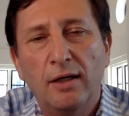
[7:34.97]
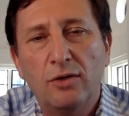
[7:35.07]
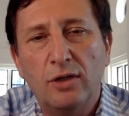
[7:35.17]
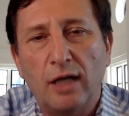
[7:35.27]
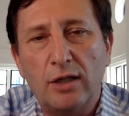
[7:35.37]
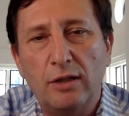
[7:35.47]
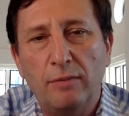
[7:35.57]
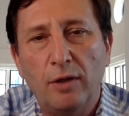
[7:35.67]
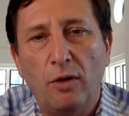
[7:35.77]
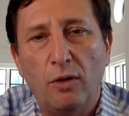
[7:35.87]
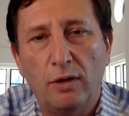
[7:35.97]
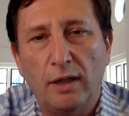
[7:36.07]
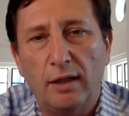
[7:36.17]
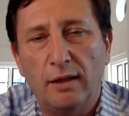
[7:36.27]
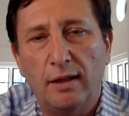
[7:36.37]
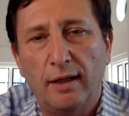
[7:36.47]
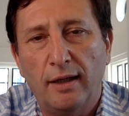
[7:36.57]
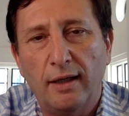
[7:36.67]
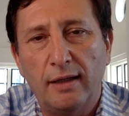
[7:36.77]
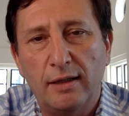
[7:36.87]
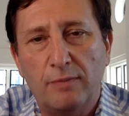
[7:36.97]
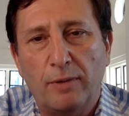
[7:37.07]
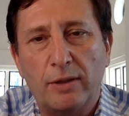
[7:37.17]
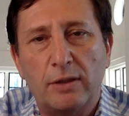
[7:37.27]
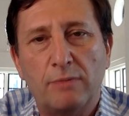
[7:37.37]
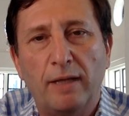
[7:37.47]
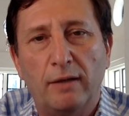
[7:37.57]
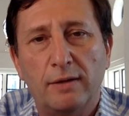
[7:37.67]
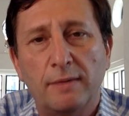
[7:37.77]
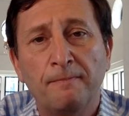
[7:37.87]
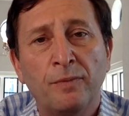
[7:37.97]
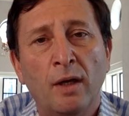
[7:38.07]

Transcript: you should actually be holding in uh, in these precious metals.